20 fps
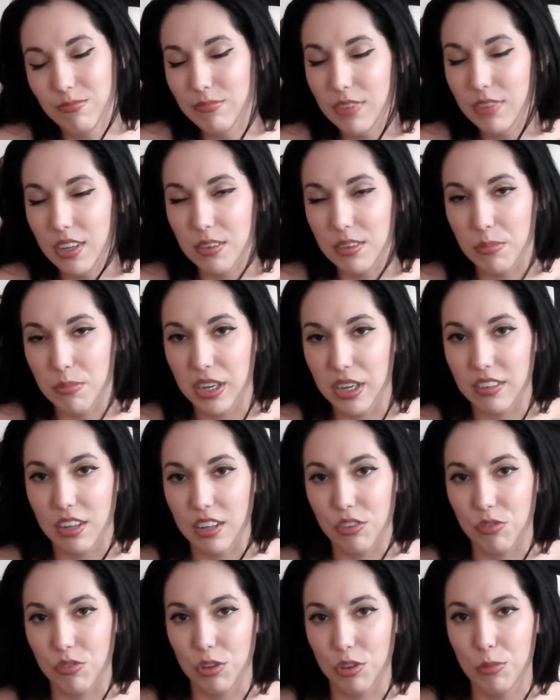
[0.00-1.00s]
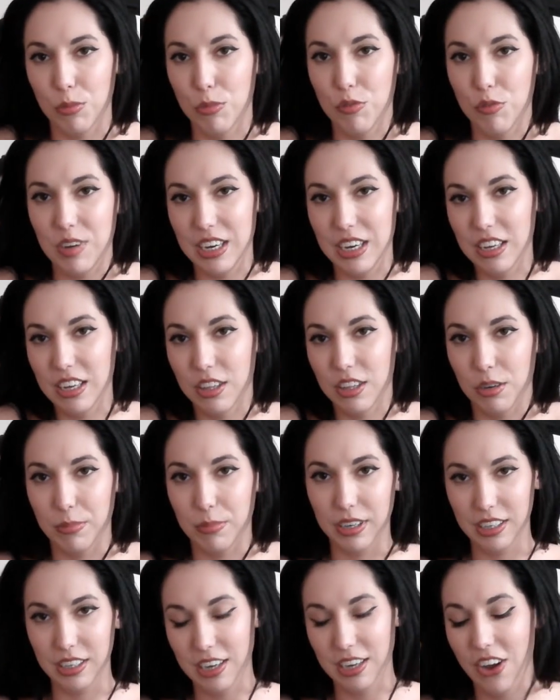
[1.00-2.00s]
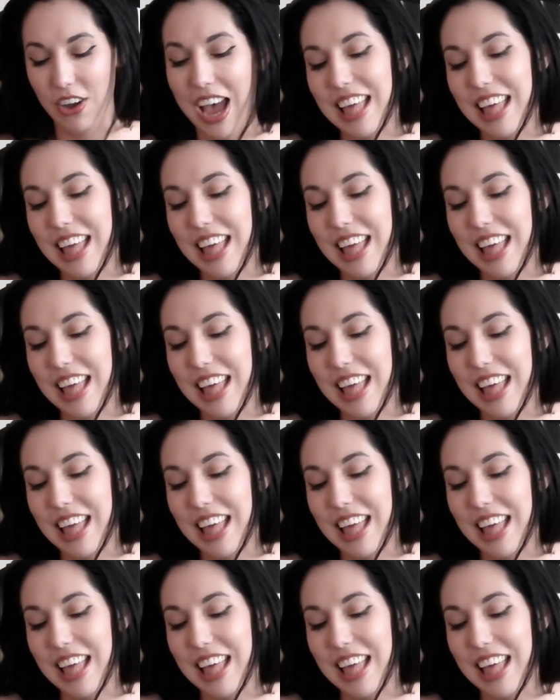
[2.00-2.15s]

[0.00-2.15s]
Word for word: doesn't make sense for the movie either, but you know,